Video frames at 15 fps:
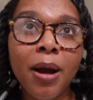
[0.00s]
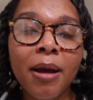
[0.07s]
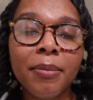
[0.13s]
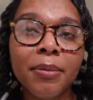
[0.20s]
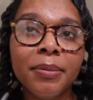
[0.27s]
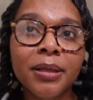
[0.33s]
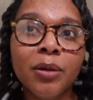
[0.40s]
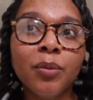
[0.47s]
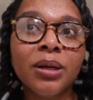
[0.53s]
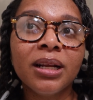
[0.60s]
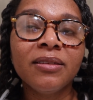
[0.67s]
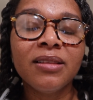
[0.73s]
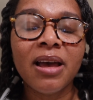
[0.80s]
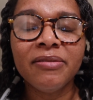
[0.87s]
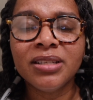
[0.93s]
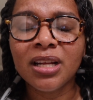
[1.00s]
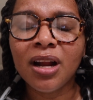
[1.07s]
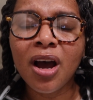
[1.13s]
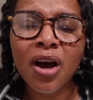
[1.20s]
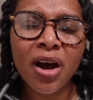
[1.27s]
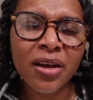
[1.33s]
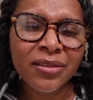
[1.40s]
probably would have left it
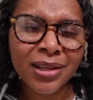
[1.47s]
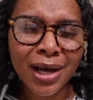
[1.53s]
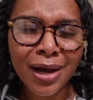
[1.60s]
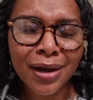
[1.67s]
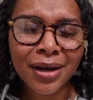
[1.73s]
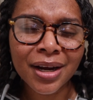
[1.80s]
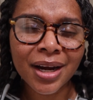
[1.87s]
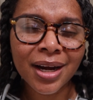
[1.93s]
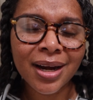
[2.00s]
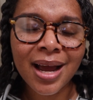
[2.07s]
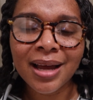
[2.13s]
on longer,